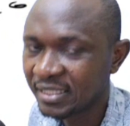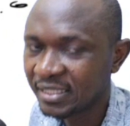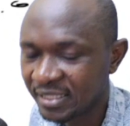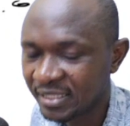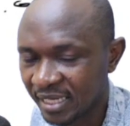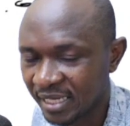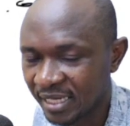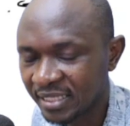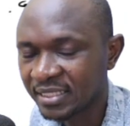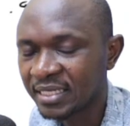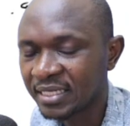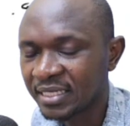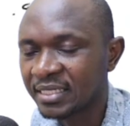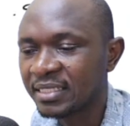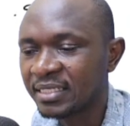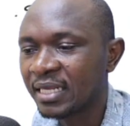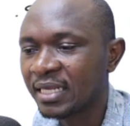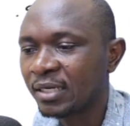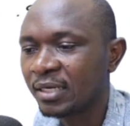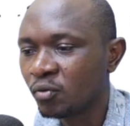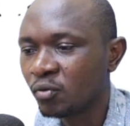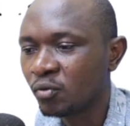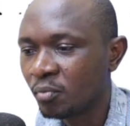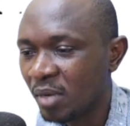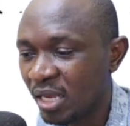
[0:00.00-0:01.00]
chances
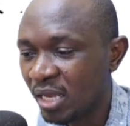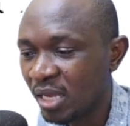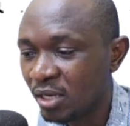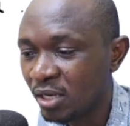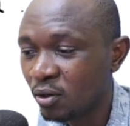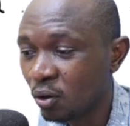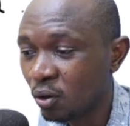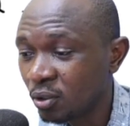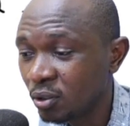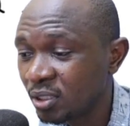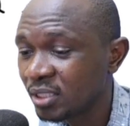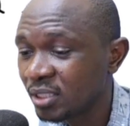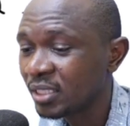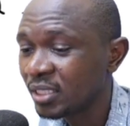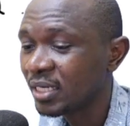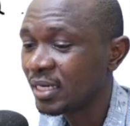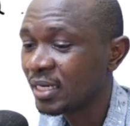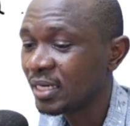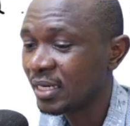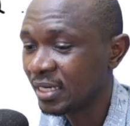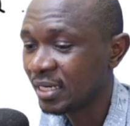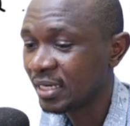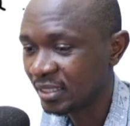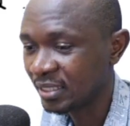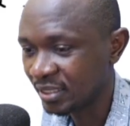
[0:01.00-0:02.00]
that you may not
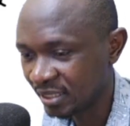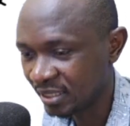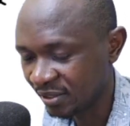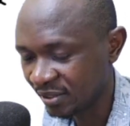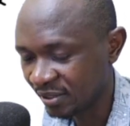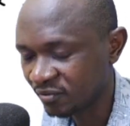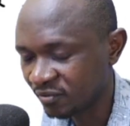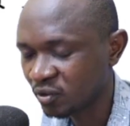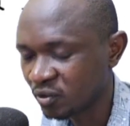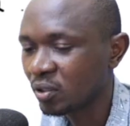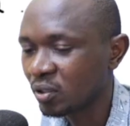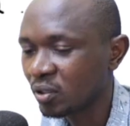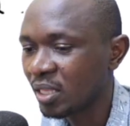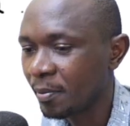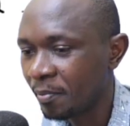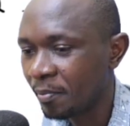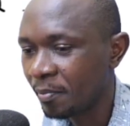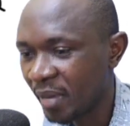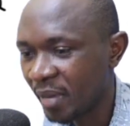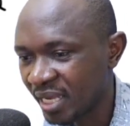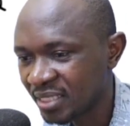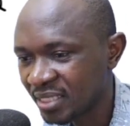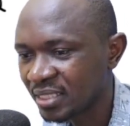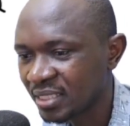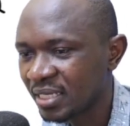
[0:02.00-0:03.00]
receive. So the
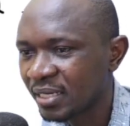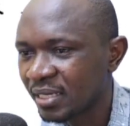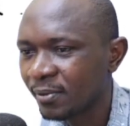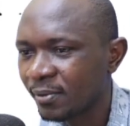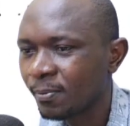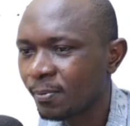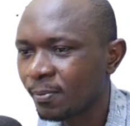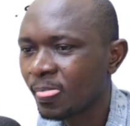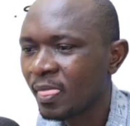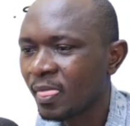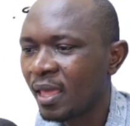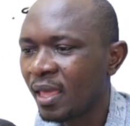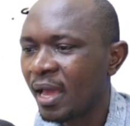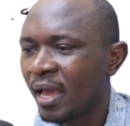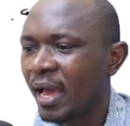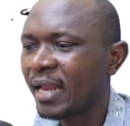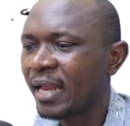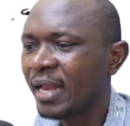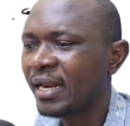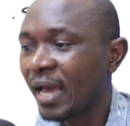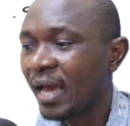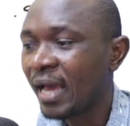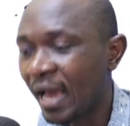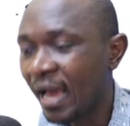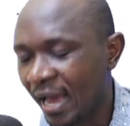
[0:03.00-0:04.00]
best thing,
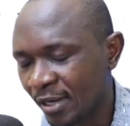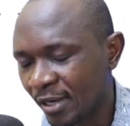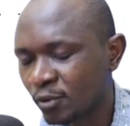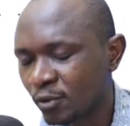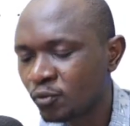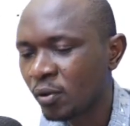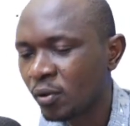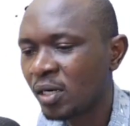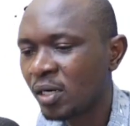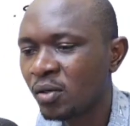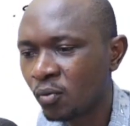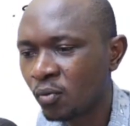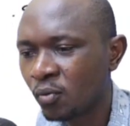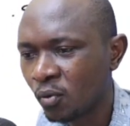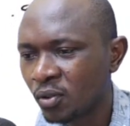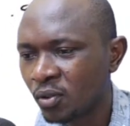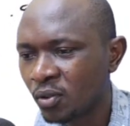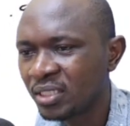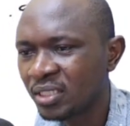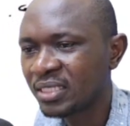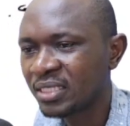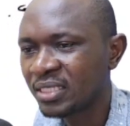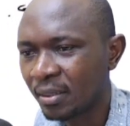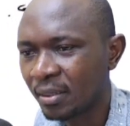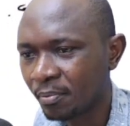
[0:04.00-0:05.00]
and actually what
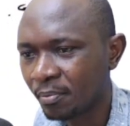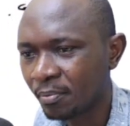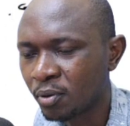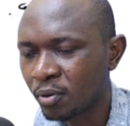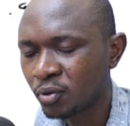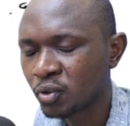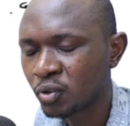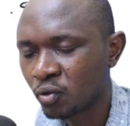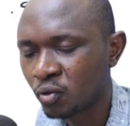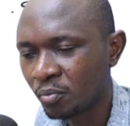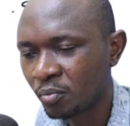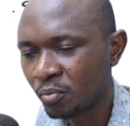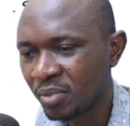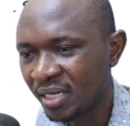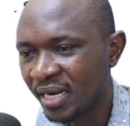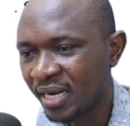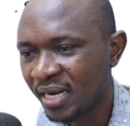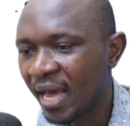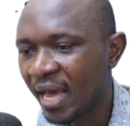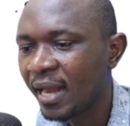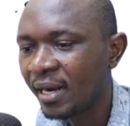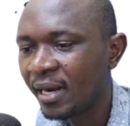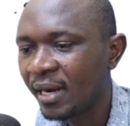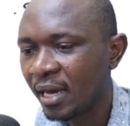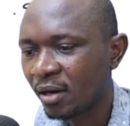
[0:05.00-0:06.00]
is supposed to be
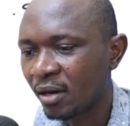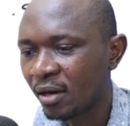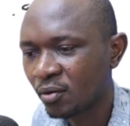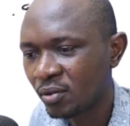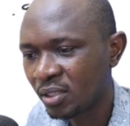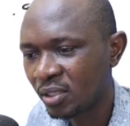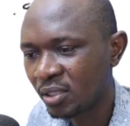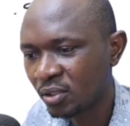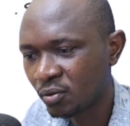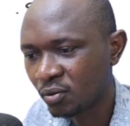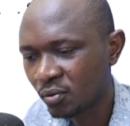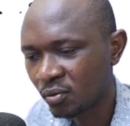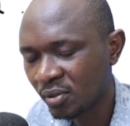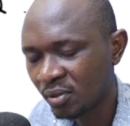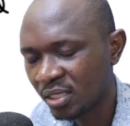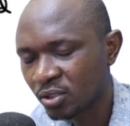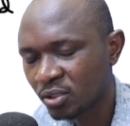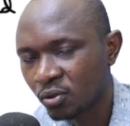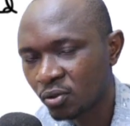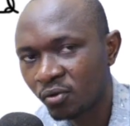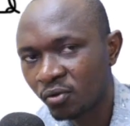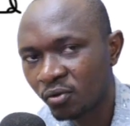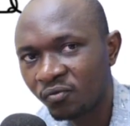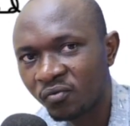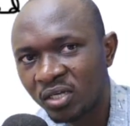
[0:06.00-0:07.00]
done according to this
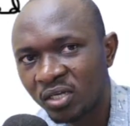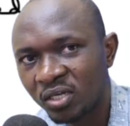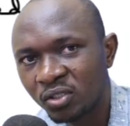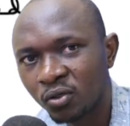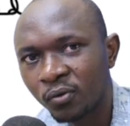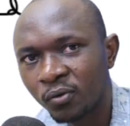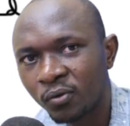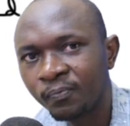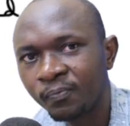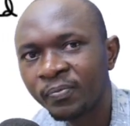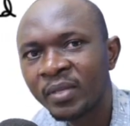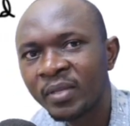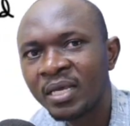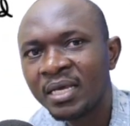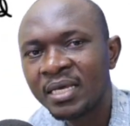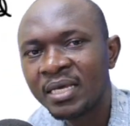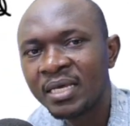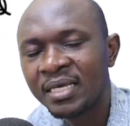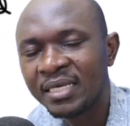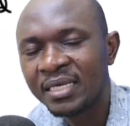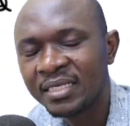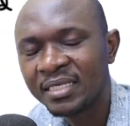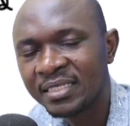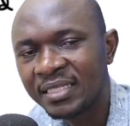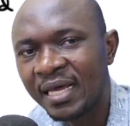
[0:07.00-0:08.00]
convention,
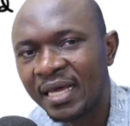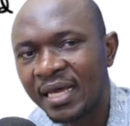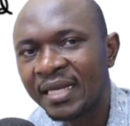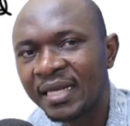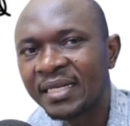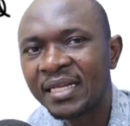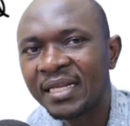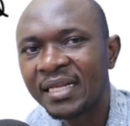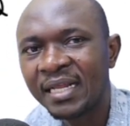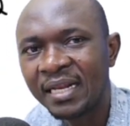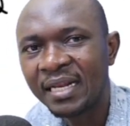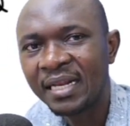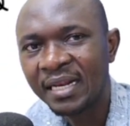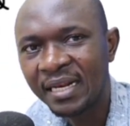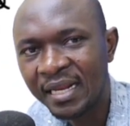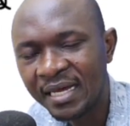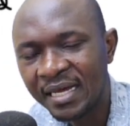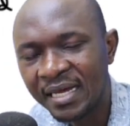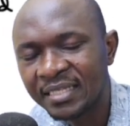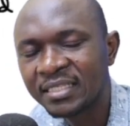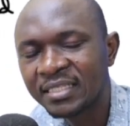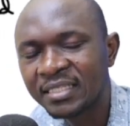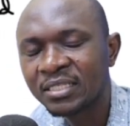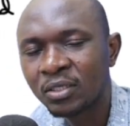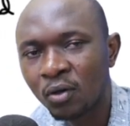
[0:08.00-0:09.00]
is that
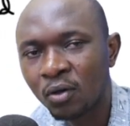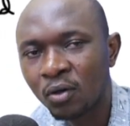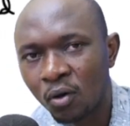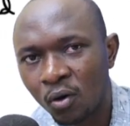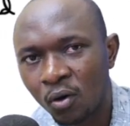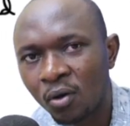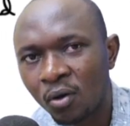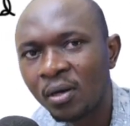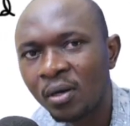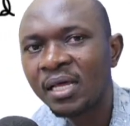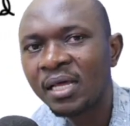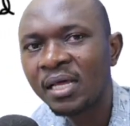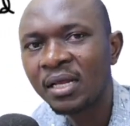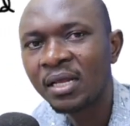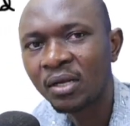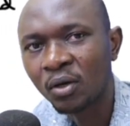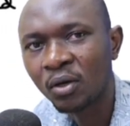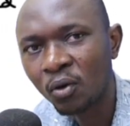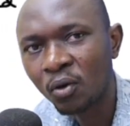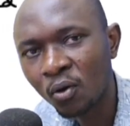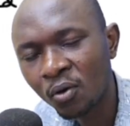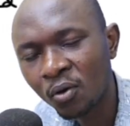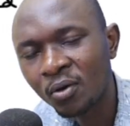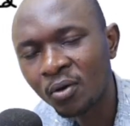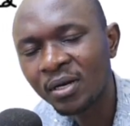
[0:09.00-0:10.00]
let's only
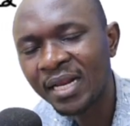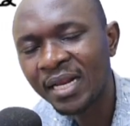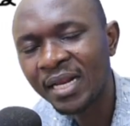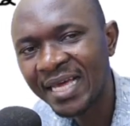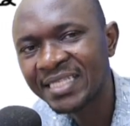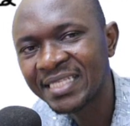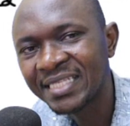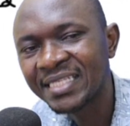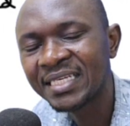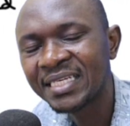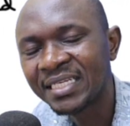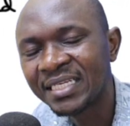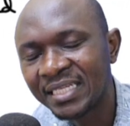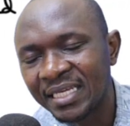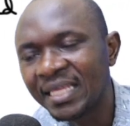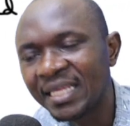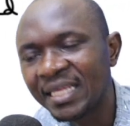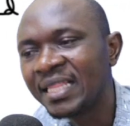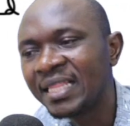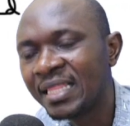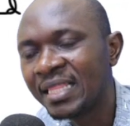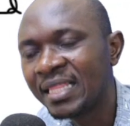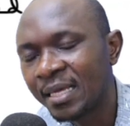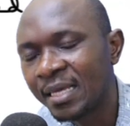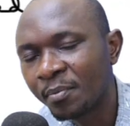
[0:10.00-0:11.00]
recognize it
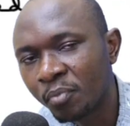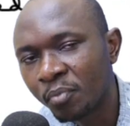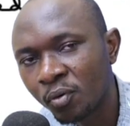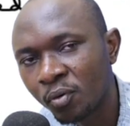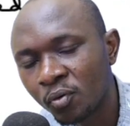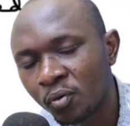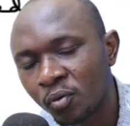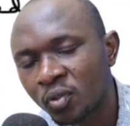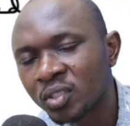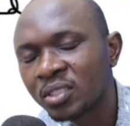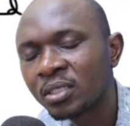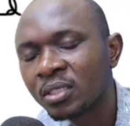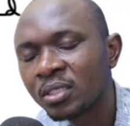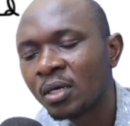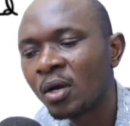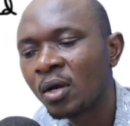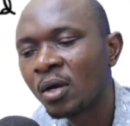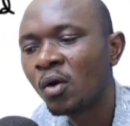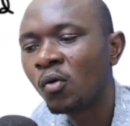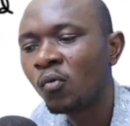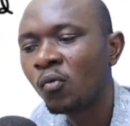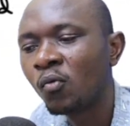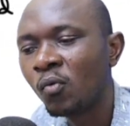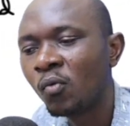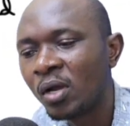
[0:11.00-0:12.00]
in the books
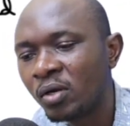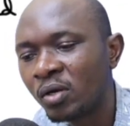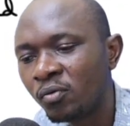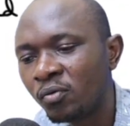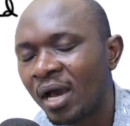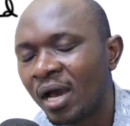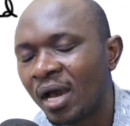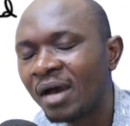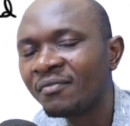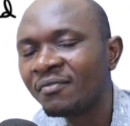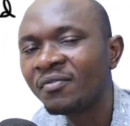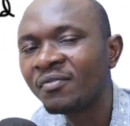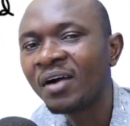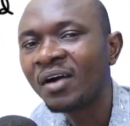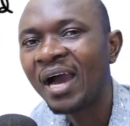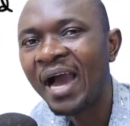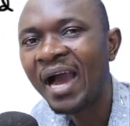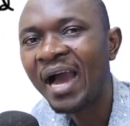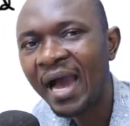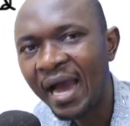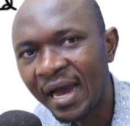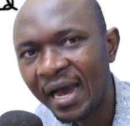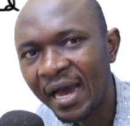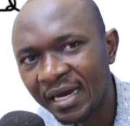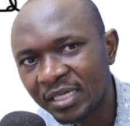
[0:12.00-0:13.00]
when we have
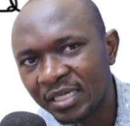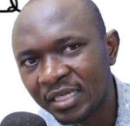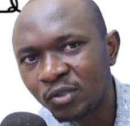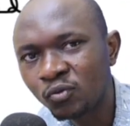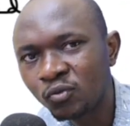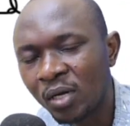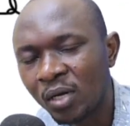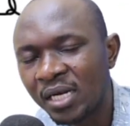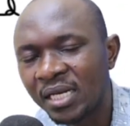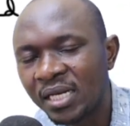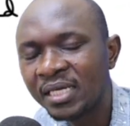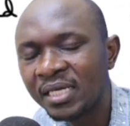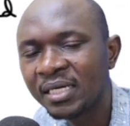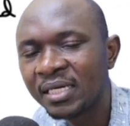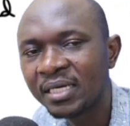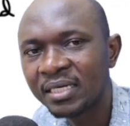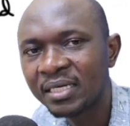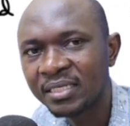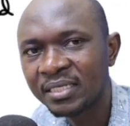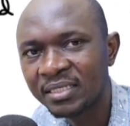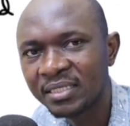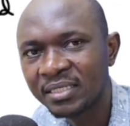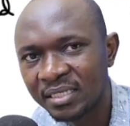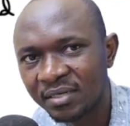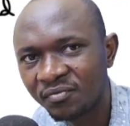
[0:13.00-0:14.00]
actually
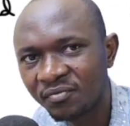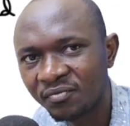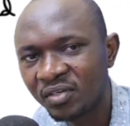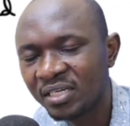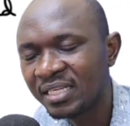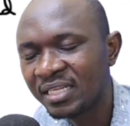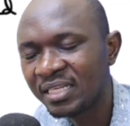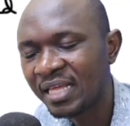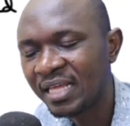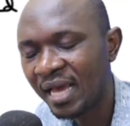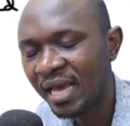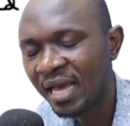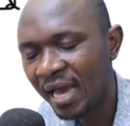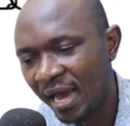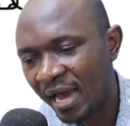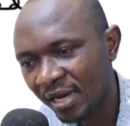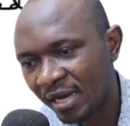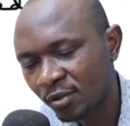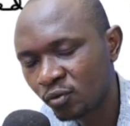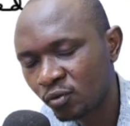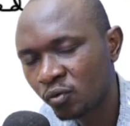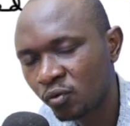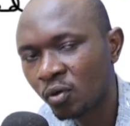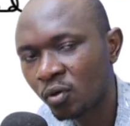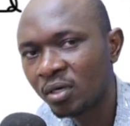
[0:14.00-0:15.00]
received it. The
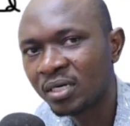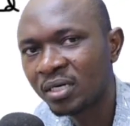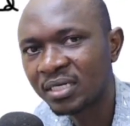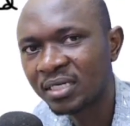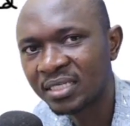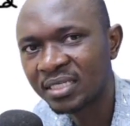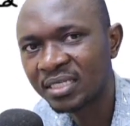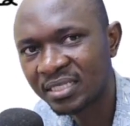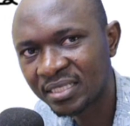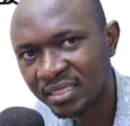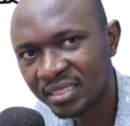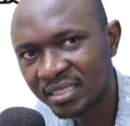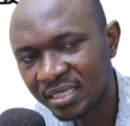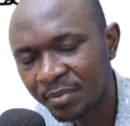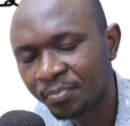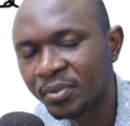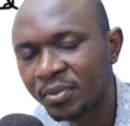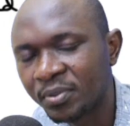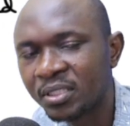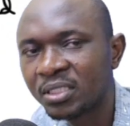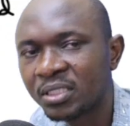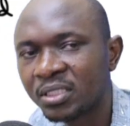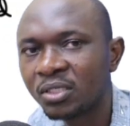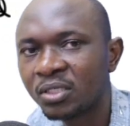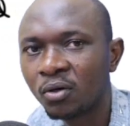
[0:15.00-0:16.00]
actual
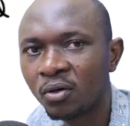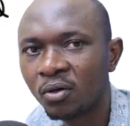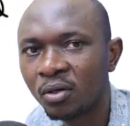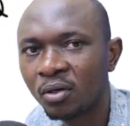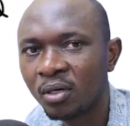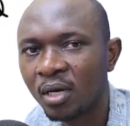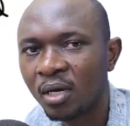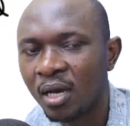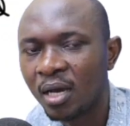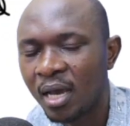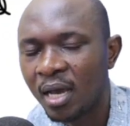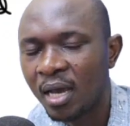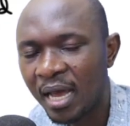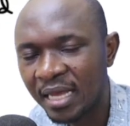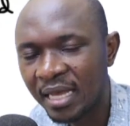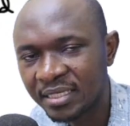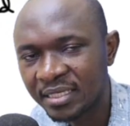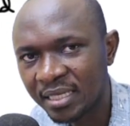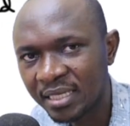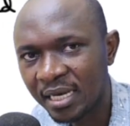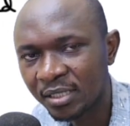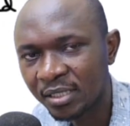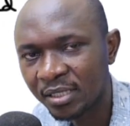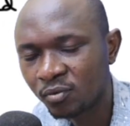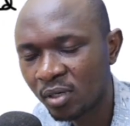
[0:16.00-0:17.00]
receipt has
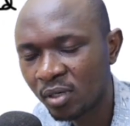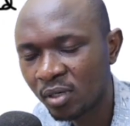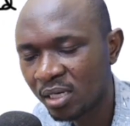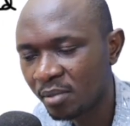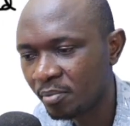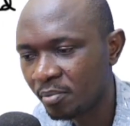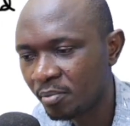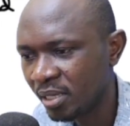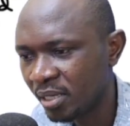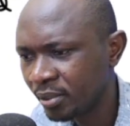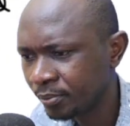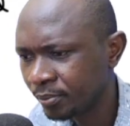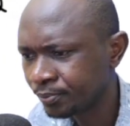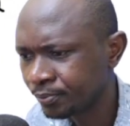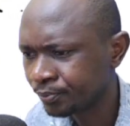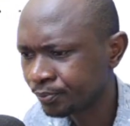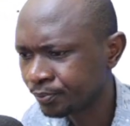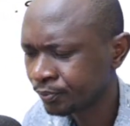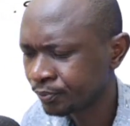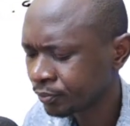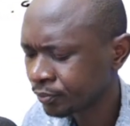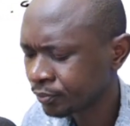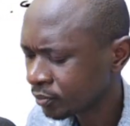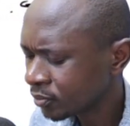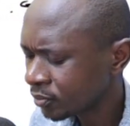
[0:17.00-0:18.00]
actually been
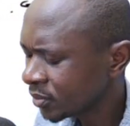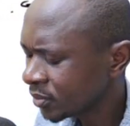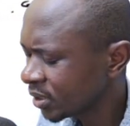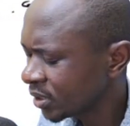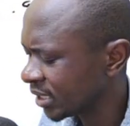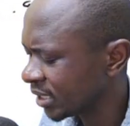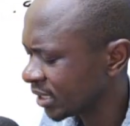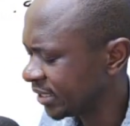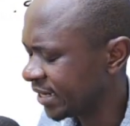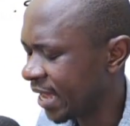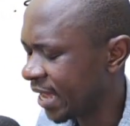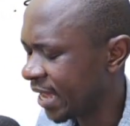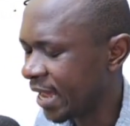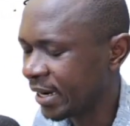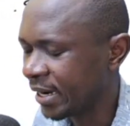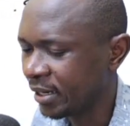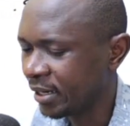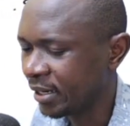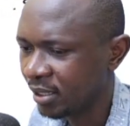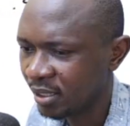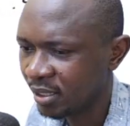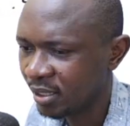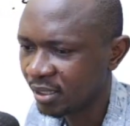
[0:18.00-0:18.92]
done.